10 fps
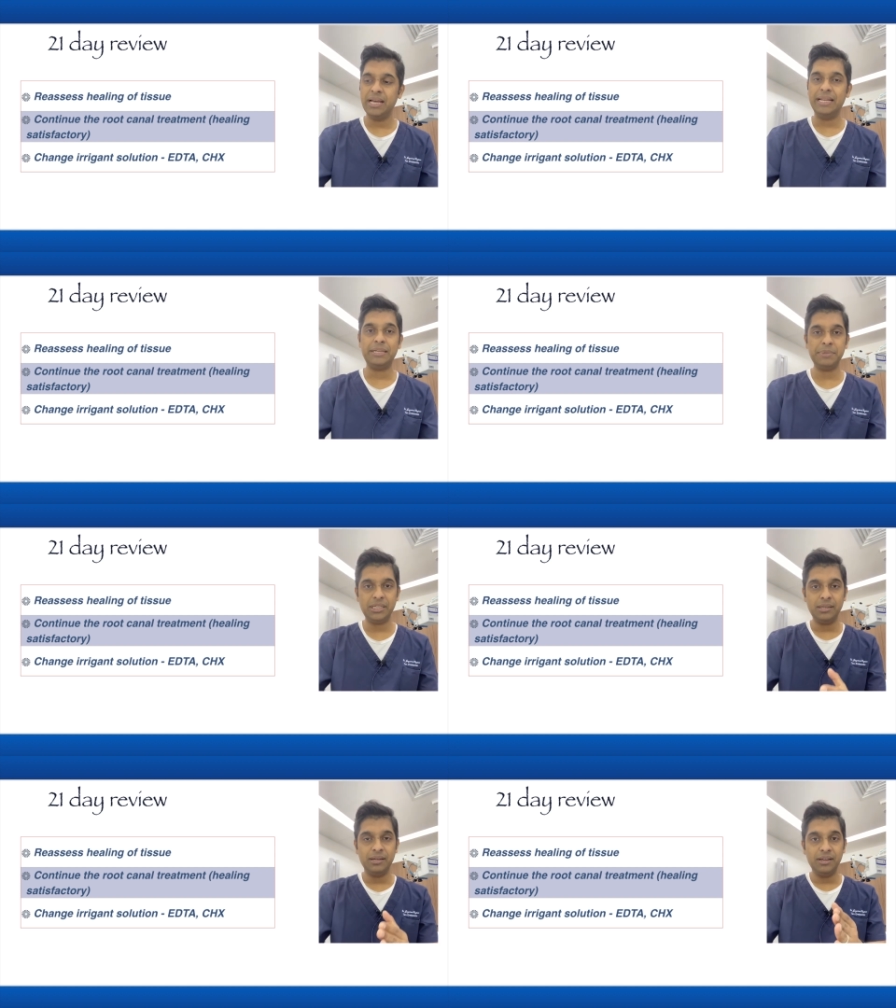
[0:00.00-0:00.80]
Let
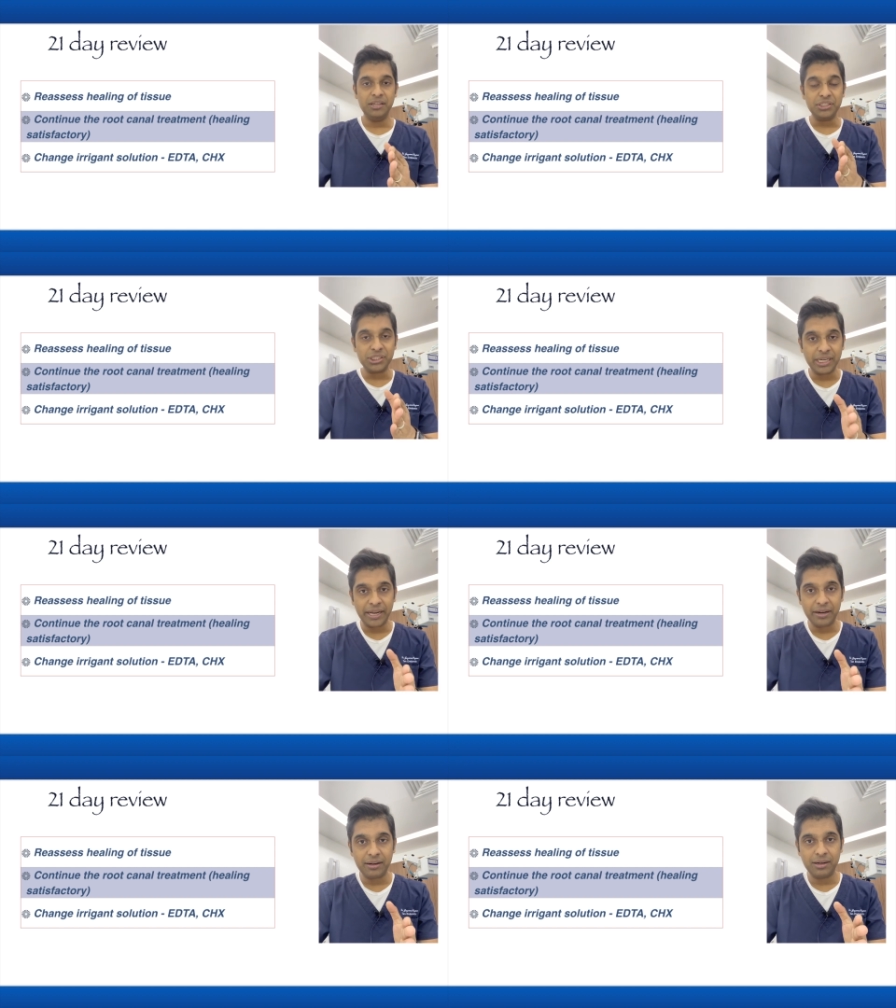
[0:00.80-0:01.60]
me
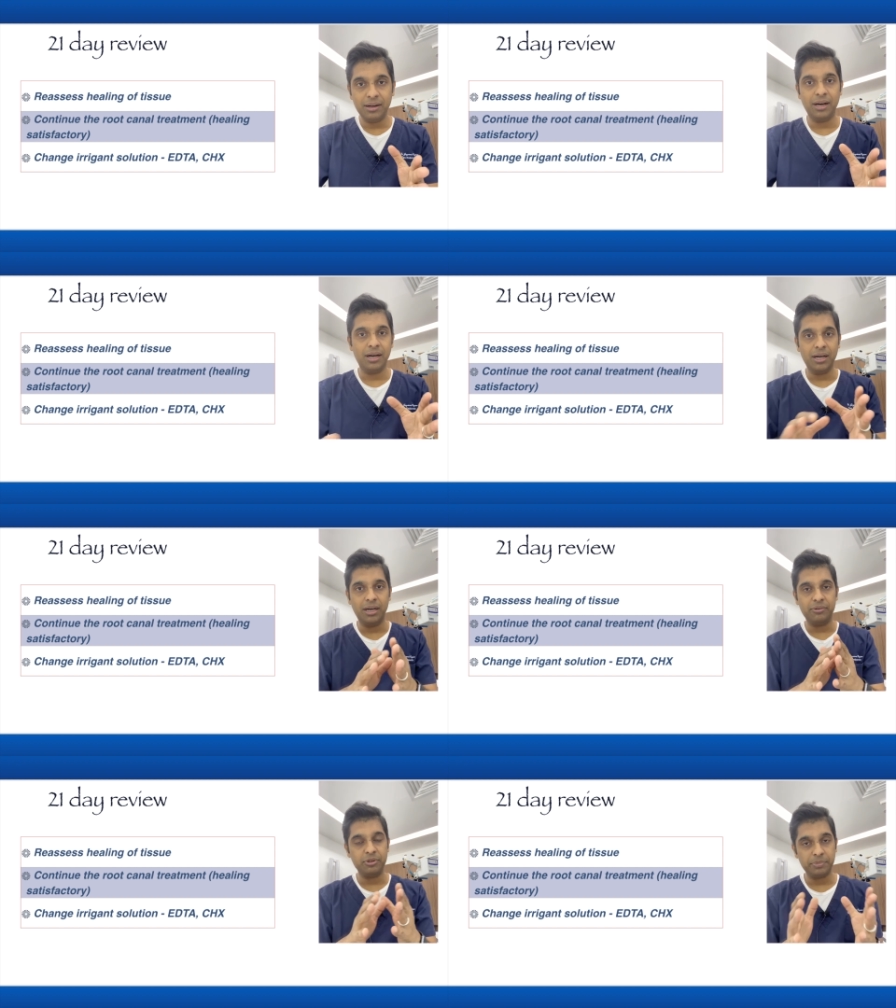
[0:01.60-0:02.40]
share uh,
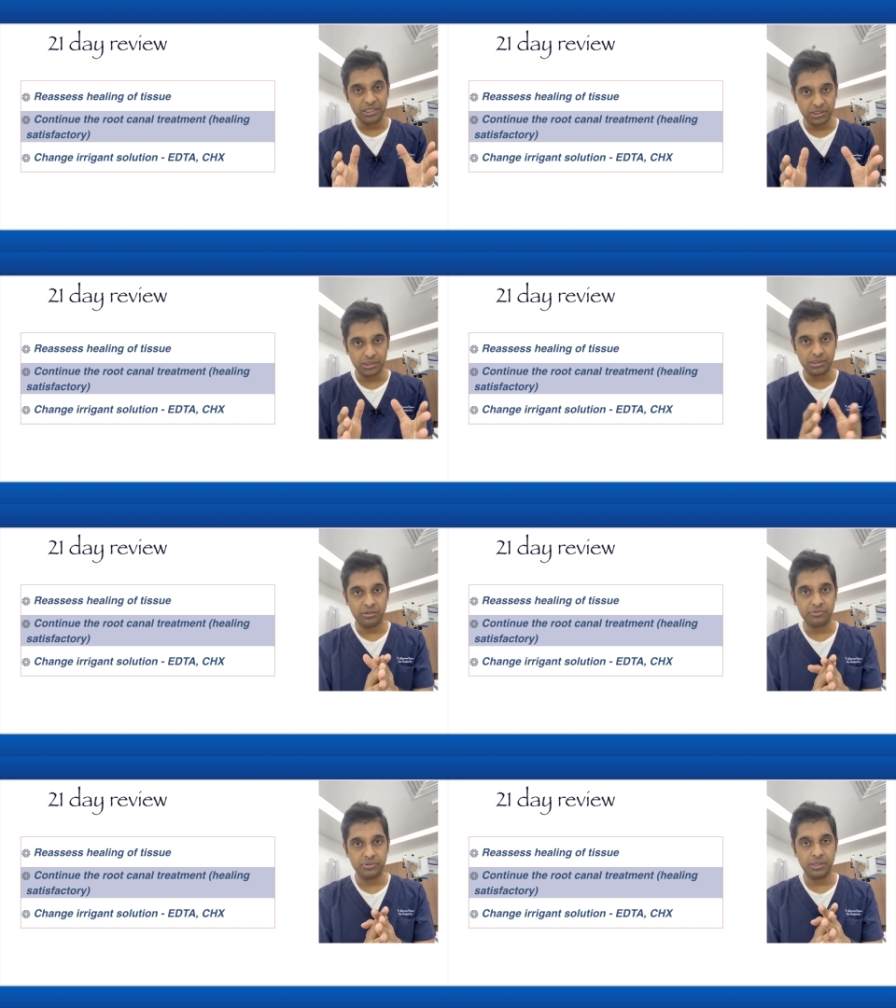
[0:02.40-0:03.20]
a few pictures
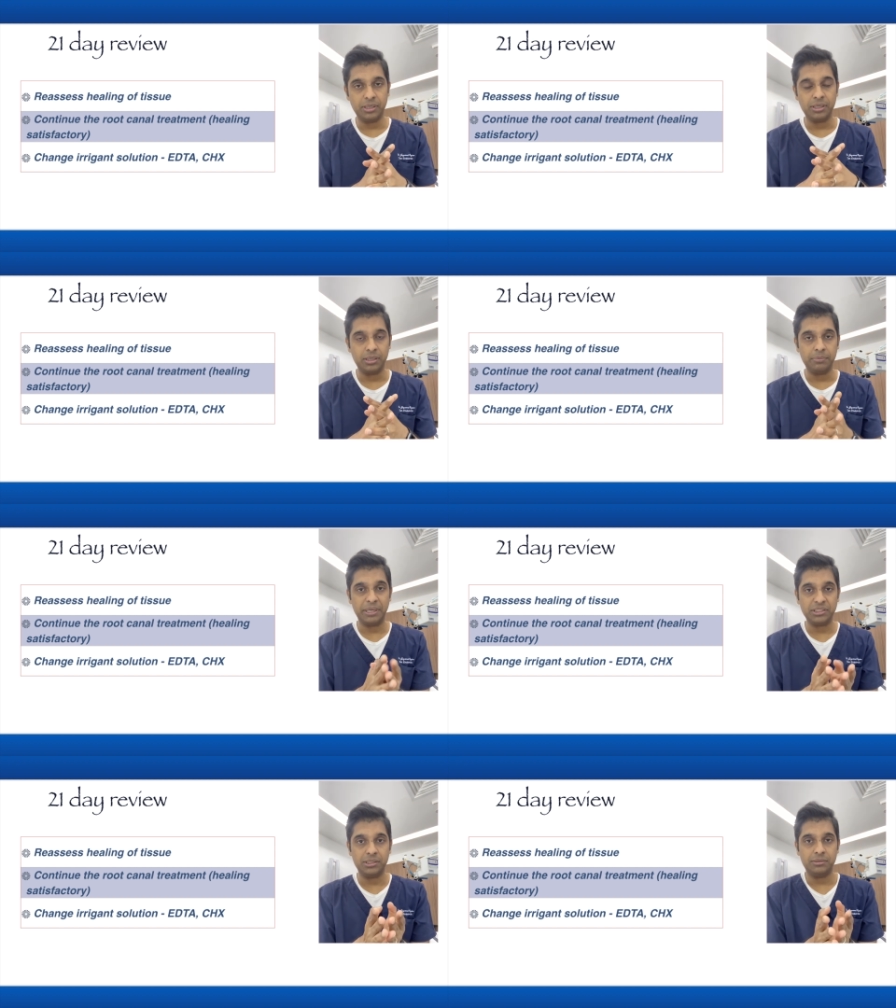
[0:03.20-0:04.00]
of uh, a
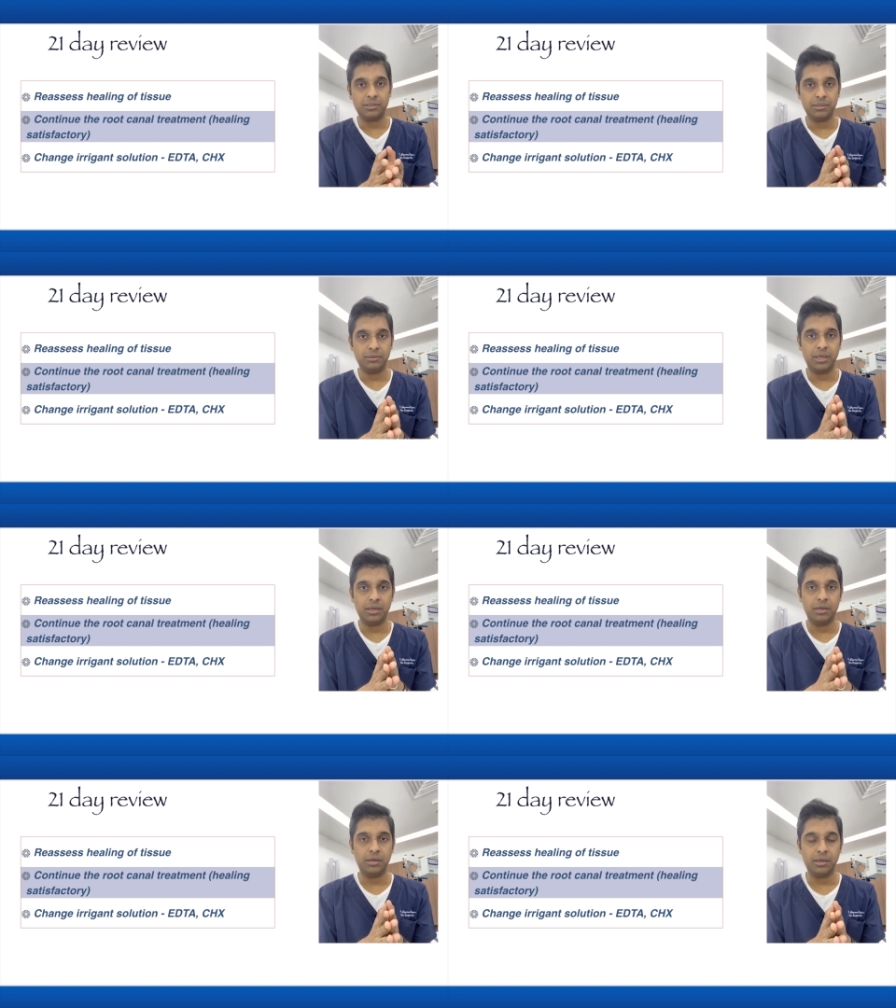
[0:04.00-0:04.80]
patient
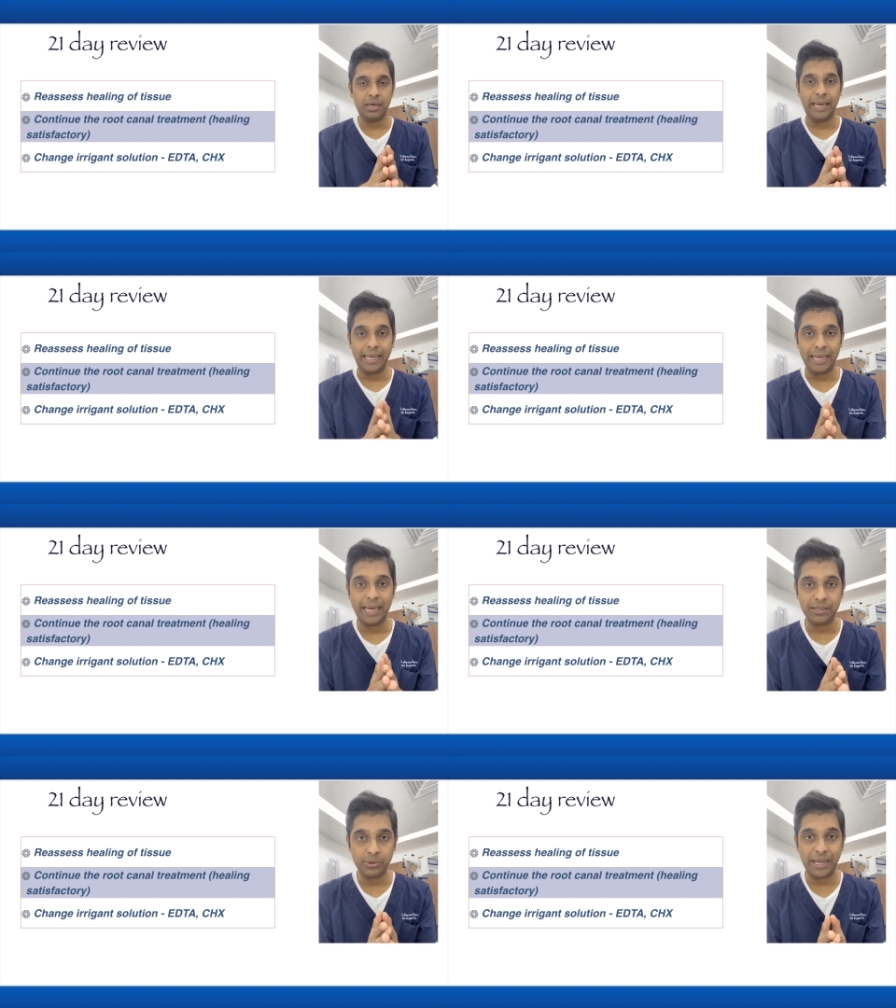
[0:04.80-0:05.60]
uh, I
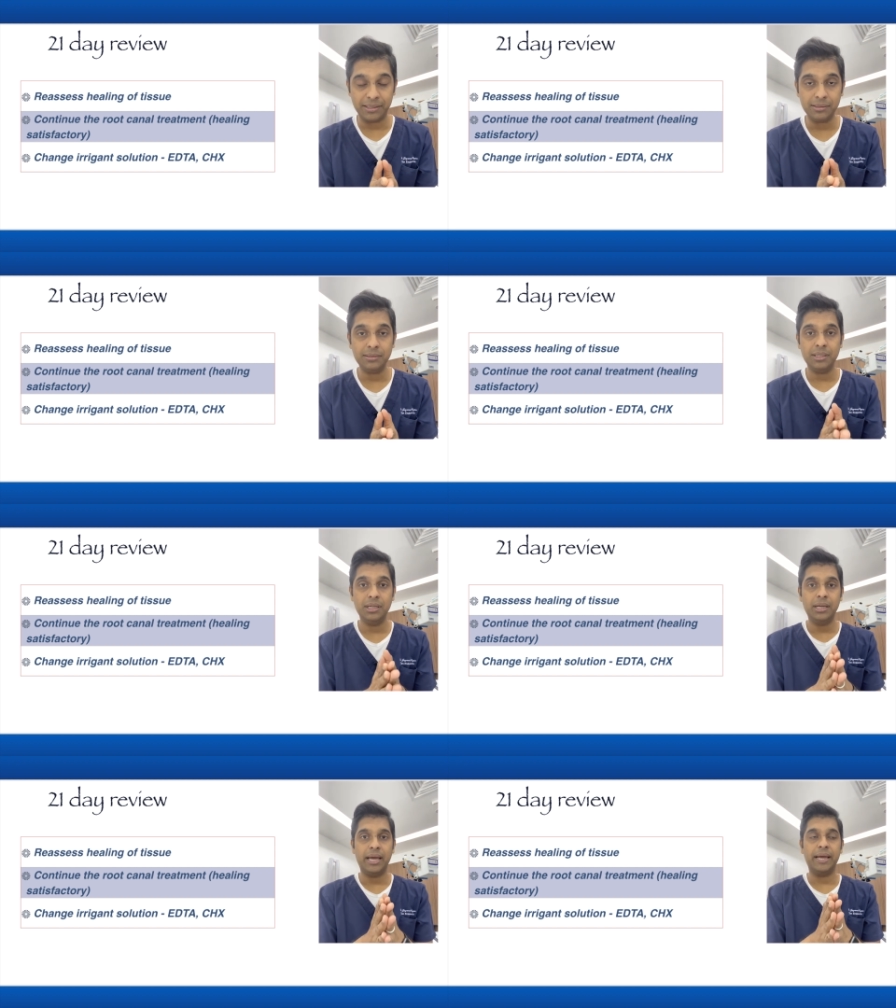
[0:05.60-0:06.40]
had to handle,
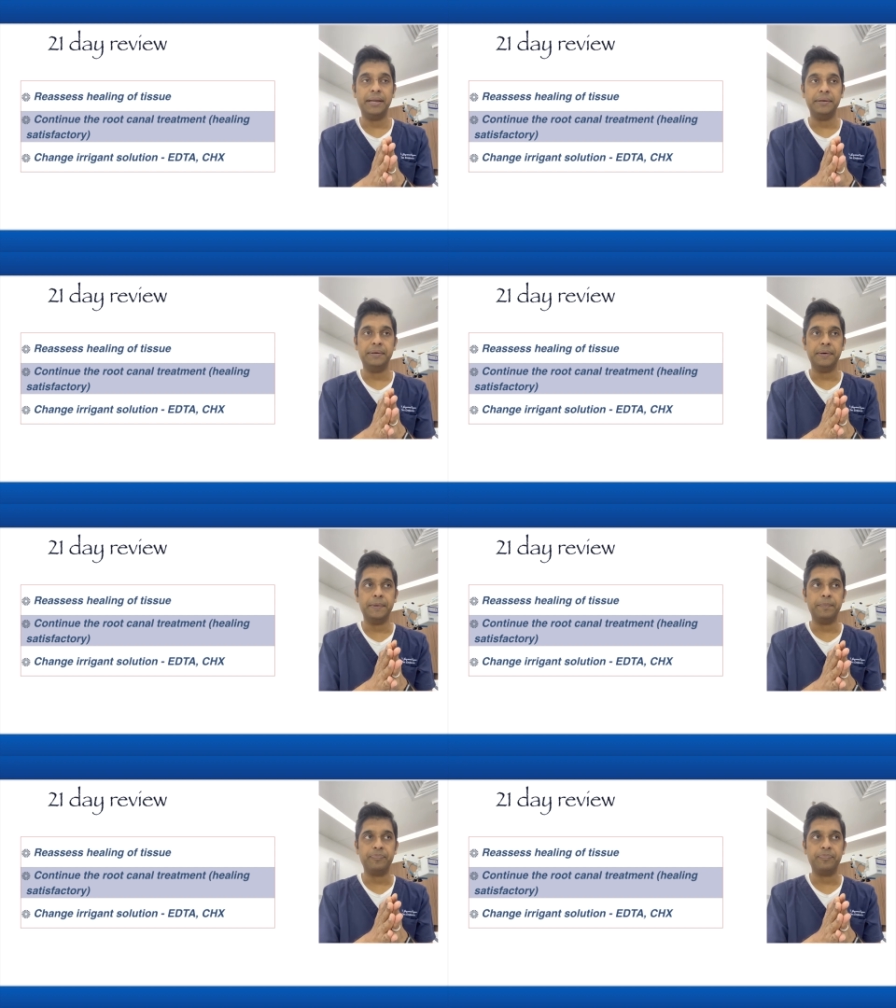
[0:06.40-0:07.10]
and uh,